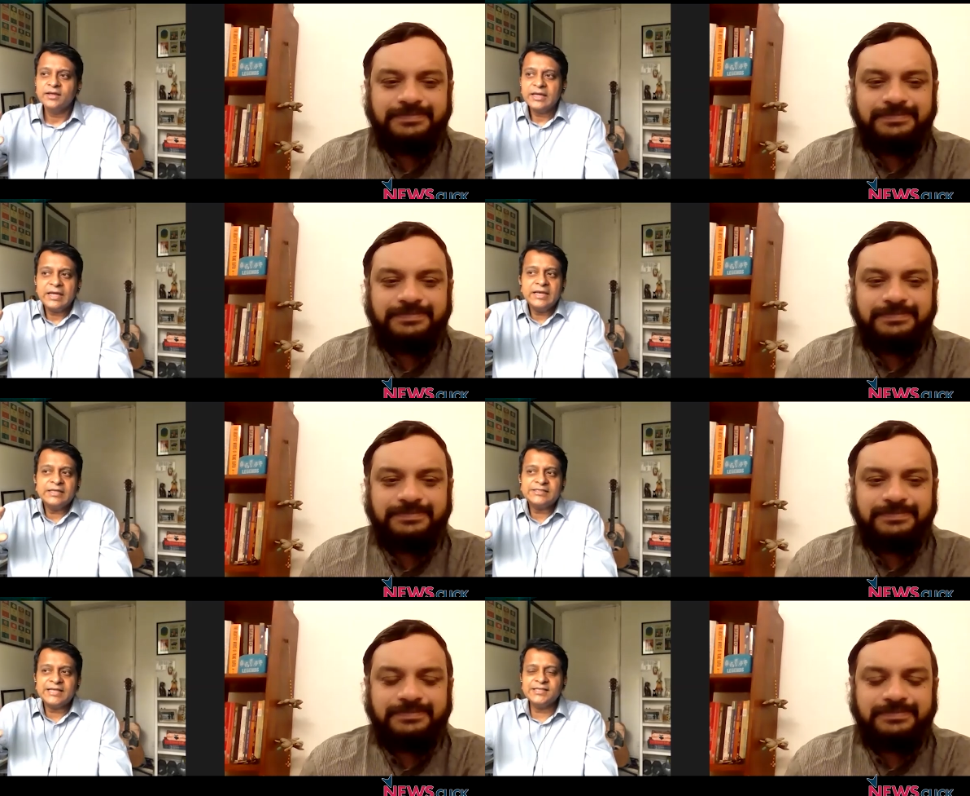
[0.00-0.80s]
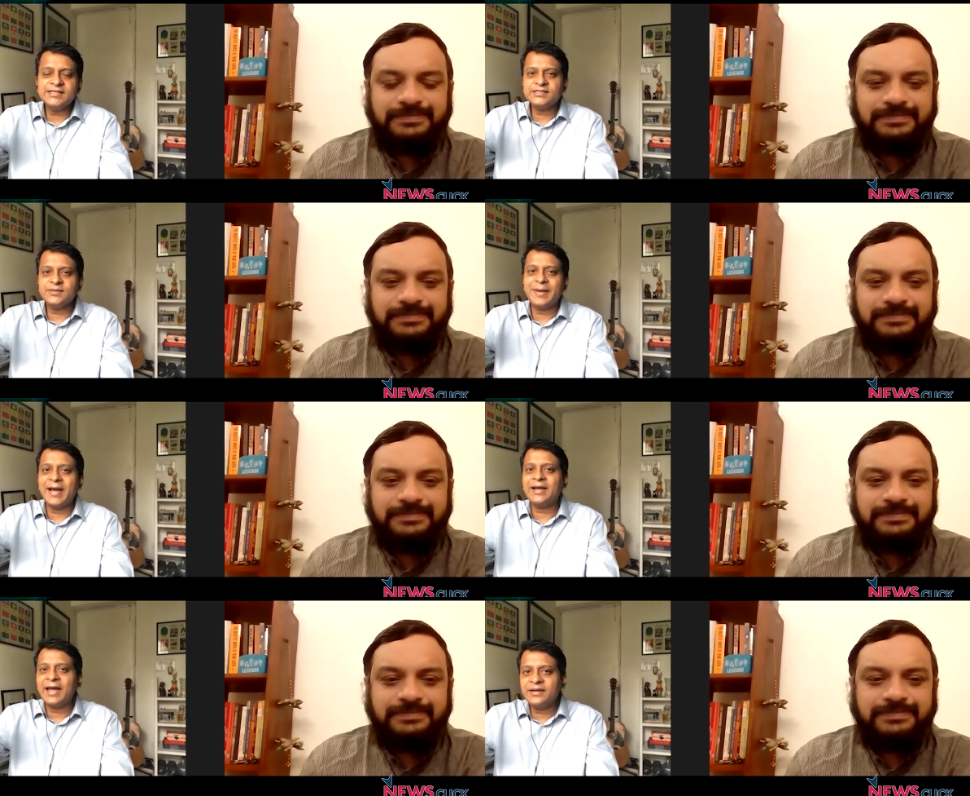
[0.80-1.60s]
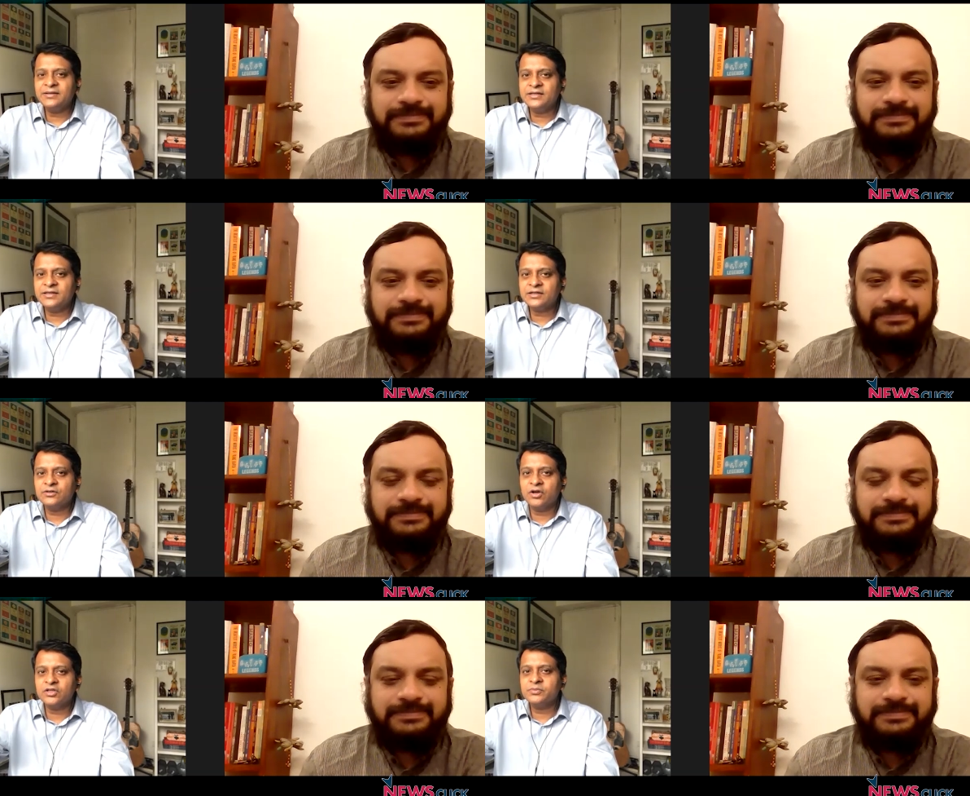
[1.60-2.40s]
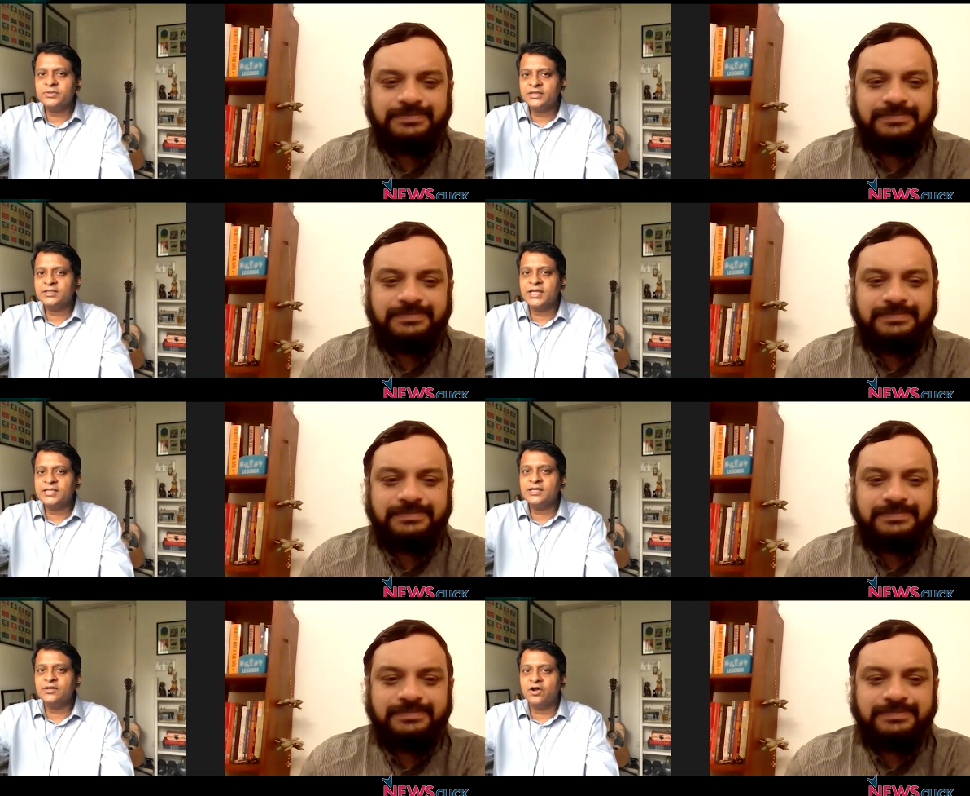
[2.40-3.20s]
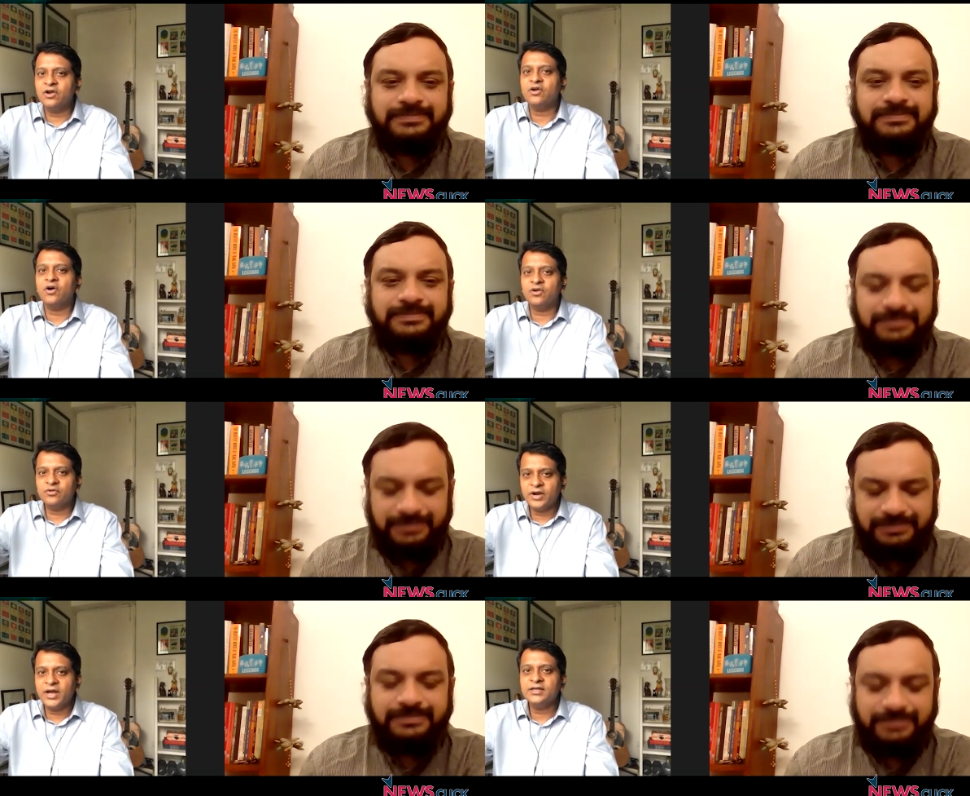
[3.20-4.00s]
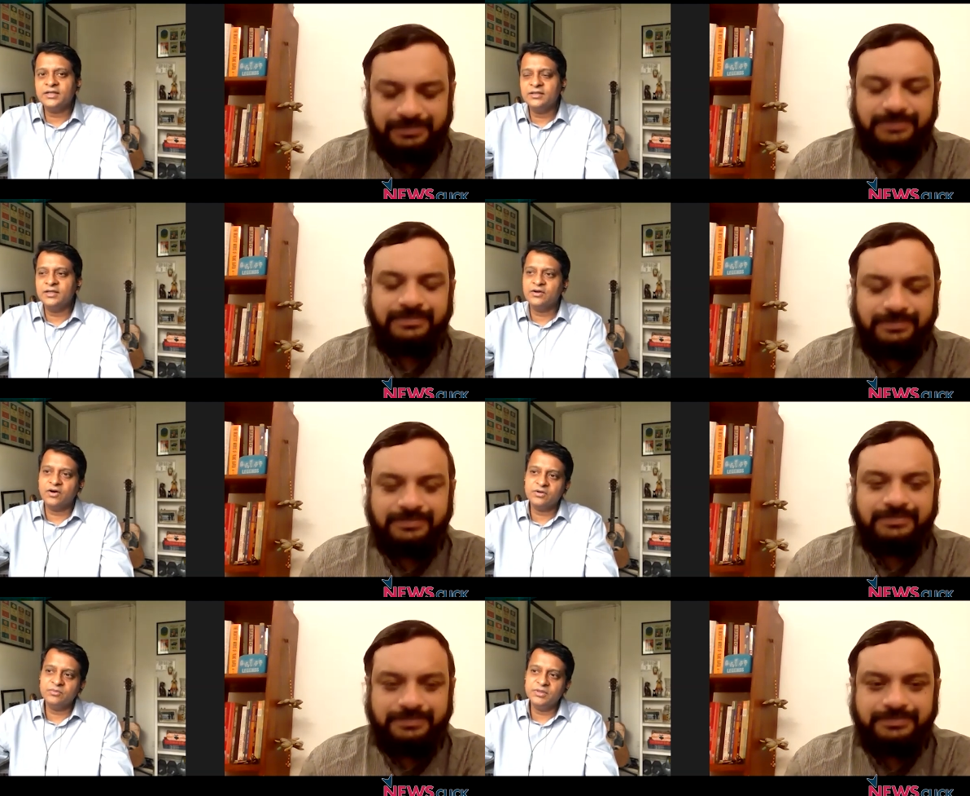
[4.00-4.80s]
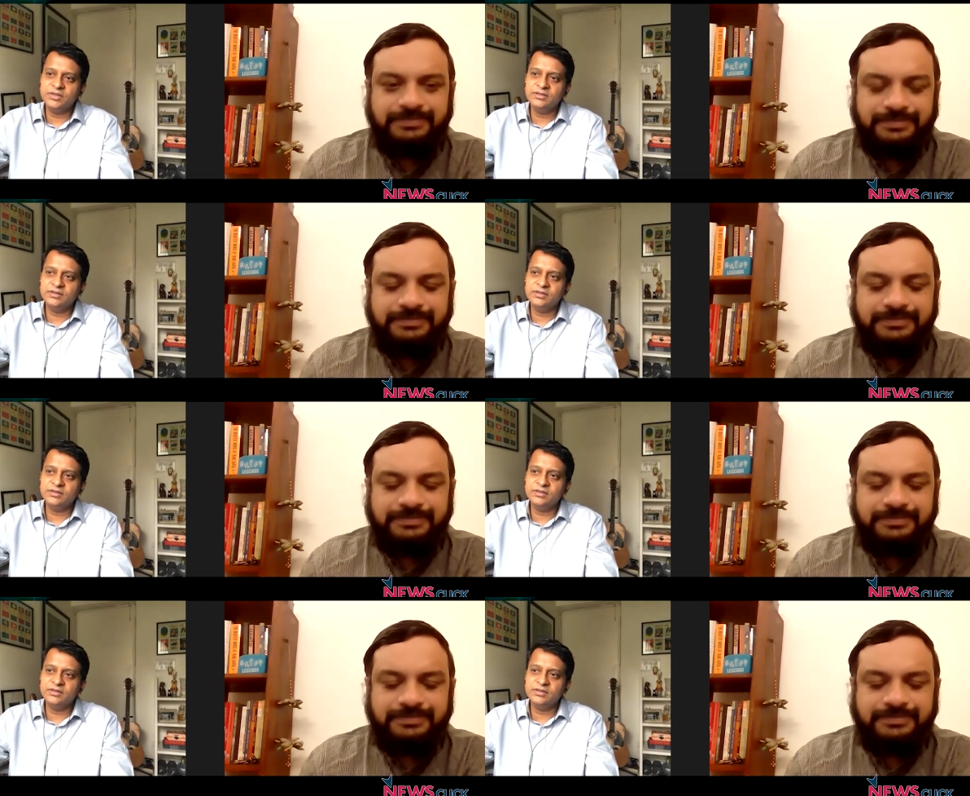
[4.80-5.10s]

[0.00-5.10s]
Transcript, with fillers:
Speaker 1: in a sense, that's a backhanded acknowledgement that things are not all right in the economy.